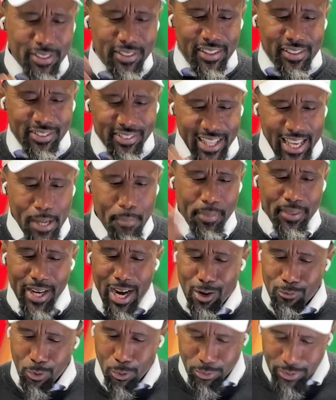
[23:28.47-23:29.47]
is the statement that
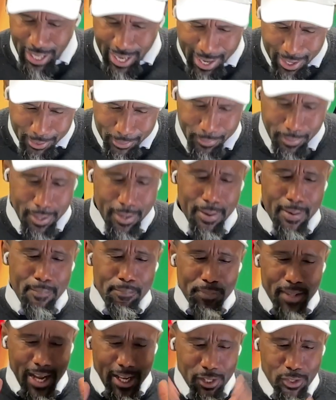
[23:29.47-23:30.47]
I wrote down
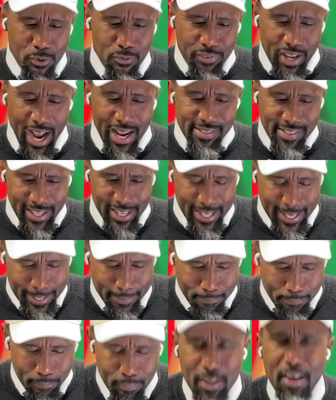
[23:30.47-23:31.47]
that you've got to
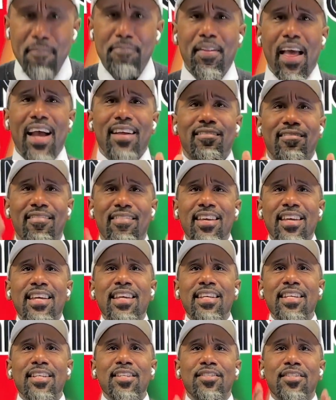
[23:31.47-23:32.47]
get that
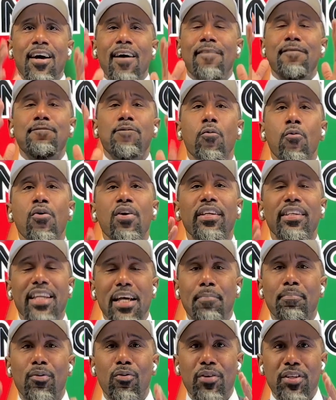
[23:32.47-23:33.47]
these four
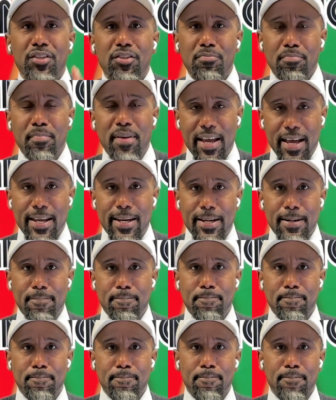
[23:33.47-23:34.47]
leprous men,
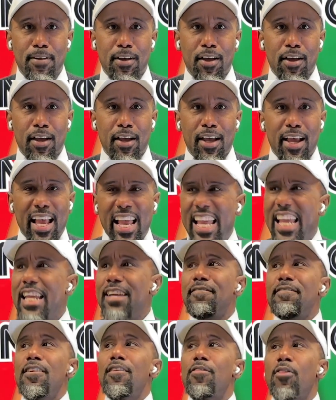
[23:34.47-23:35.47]

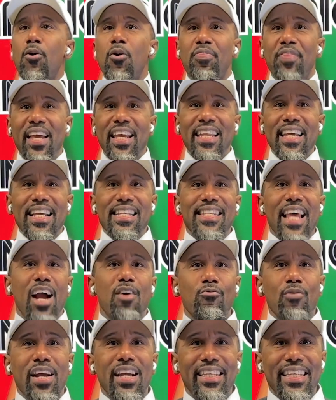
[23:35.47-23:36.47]
even though they didn't
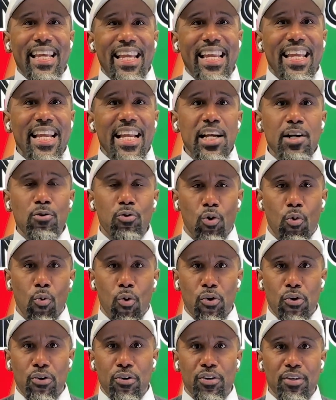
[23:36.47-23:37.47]
directly hear the
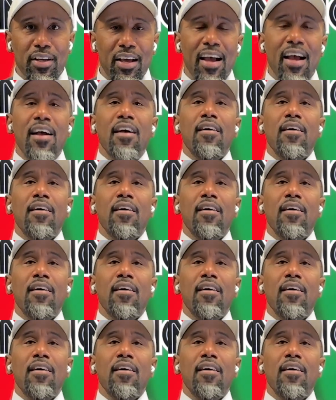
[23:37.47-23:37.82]
word,